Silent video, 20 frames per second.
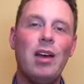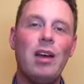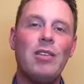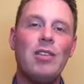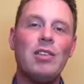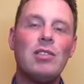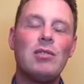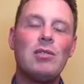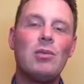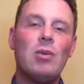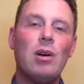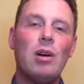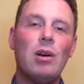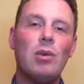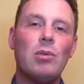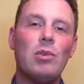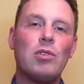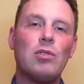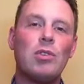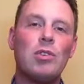This
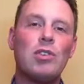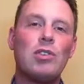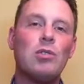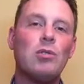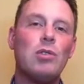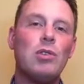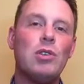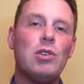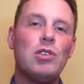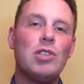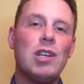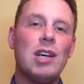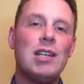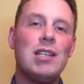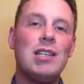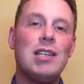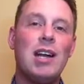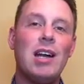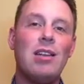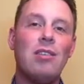was first introduced in
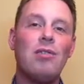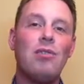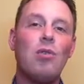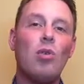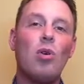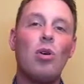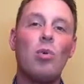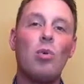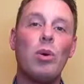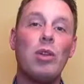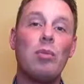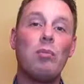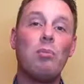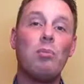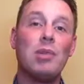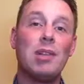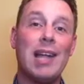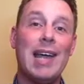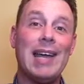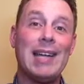1984
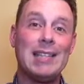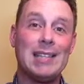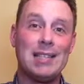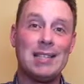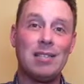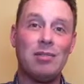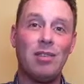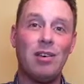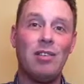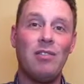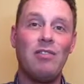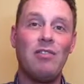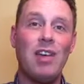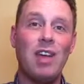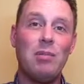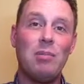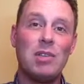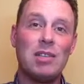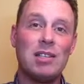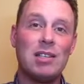with Blanton's, very
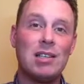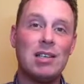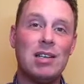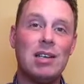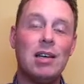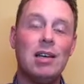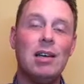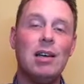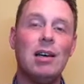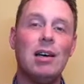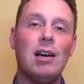famously